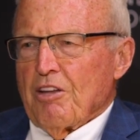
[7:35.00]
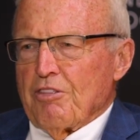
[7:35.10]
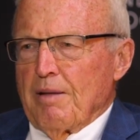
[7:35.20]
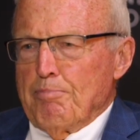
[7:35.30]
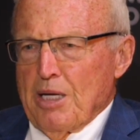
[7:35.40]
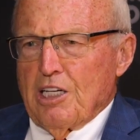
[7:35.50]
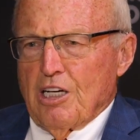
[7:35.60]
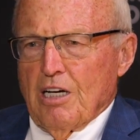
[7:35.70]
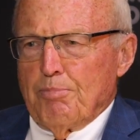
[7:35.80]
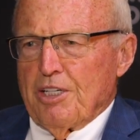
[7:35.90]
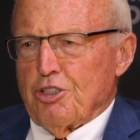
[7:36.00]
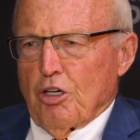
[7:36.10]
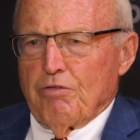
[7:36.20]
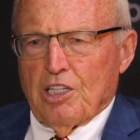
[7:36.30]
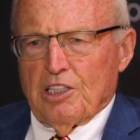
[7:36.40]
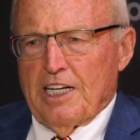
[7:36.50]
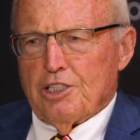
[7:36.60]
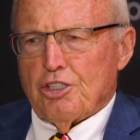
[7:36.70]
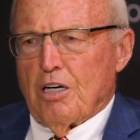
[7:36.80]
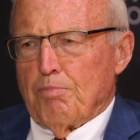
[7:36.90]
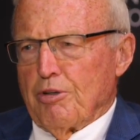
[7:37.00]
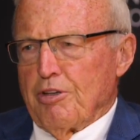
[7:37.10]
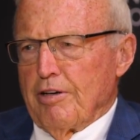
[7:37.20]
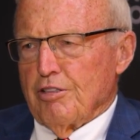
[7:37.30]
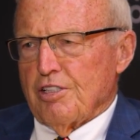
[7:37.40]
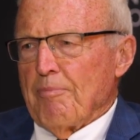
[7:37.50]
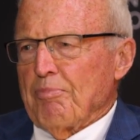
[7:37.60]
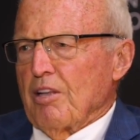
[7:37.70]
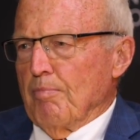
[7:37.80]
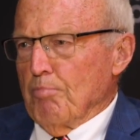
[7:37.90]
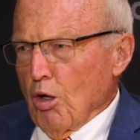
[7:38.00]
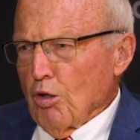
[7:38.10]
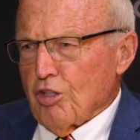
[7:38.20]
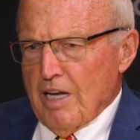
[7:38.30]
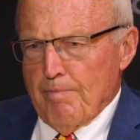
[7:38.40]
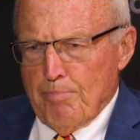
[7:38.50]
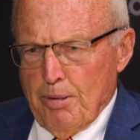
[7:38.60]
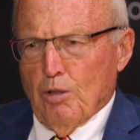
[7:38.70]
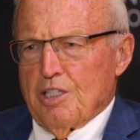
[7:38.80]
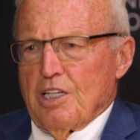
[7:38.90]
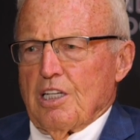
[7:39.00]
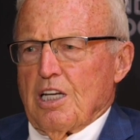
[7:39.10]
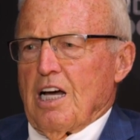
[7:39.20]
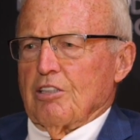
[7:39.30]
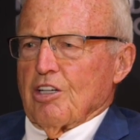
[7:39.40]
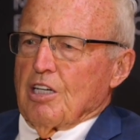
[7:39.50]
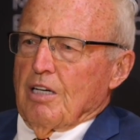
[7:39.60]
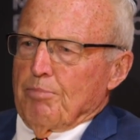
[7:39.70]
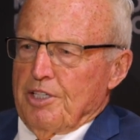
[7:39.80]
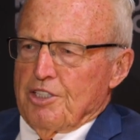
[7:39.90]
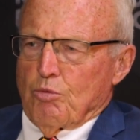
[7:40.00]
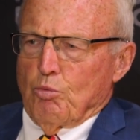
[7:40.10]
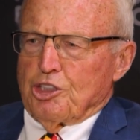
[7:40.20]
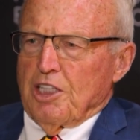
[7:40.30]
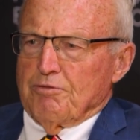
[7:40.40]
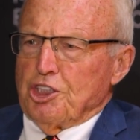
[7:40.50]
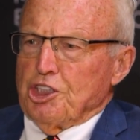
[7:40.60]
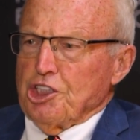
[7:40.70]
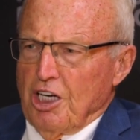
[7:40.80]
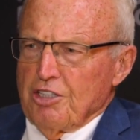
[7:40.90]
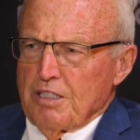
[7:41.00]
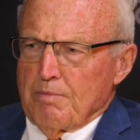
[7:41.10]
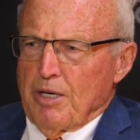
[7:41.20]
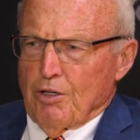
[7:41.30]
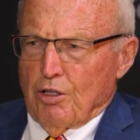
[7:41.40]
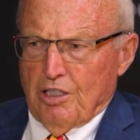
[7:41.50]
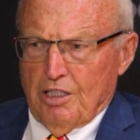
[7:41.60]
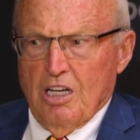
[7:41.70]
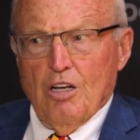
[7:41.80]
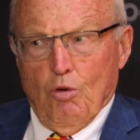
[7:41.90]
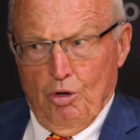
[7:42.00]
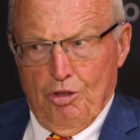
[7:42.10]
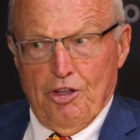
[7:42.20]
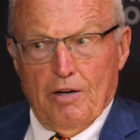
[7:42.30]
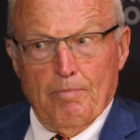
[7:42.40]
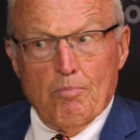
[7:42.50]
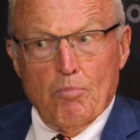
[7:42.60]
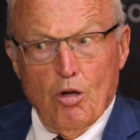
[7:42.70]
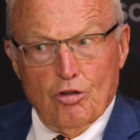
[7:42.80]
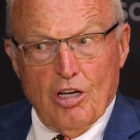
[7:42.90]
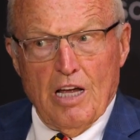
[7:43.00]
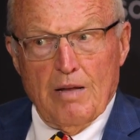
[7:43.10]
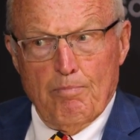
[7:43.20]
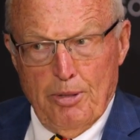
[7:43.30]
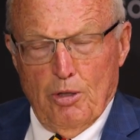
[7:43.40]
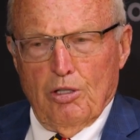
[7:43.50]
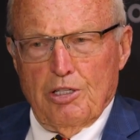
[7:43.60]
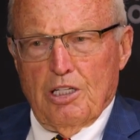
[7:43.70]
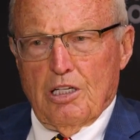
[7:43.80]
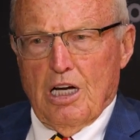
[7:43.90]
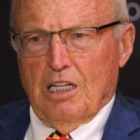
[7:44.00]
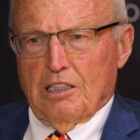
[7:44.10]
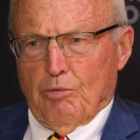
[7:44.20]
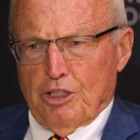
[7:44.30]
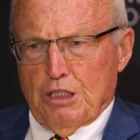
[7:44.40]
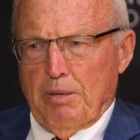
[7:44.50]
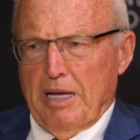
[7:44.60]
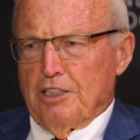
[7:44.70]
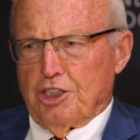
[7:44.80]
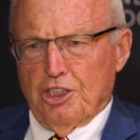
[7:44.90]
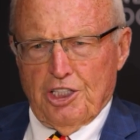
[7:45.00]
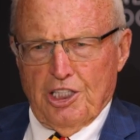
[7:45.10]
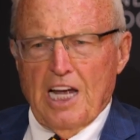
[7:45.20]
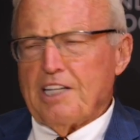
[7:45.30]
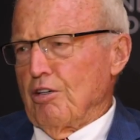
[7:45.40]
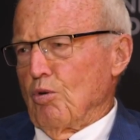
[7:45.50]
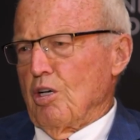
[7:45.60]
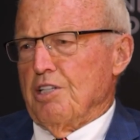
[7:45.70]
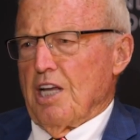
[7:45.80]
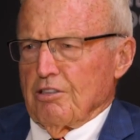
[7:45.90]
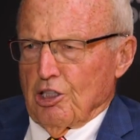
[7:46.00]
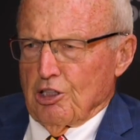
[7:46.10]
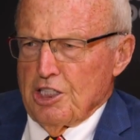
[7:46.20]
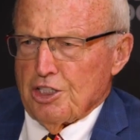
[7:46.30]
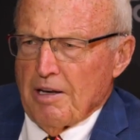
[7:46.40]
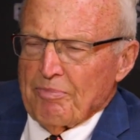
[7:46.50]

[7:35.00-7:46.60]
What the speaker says: The big companies over the last couple of years, multi-billion-dollar companies, which have shunned Maryland with their multi-billion-dollar expansions, and I can run down the list,